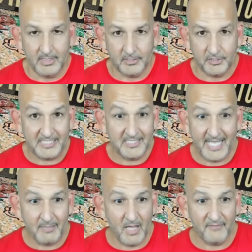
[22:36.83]
Jayson
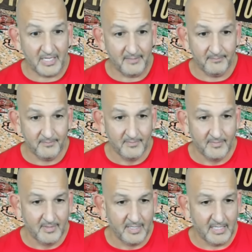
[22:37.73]
Tatum loved it.
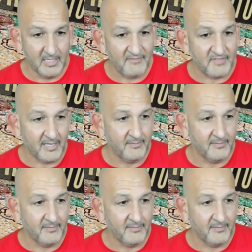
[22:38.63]
He loved it.